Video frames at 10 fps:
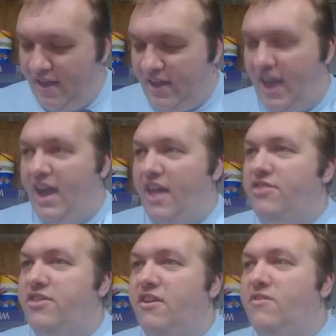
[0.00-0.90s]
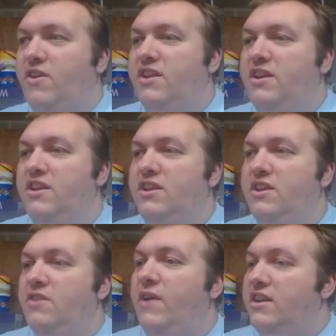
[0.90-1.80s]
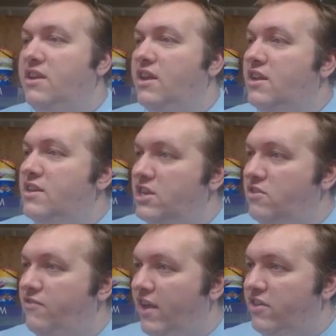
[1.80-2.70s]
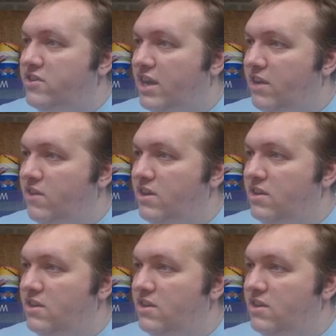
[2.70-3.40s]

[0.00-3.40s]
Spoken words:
Okay, and third one. Wait, didn't you fail your second one?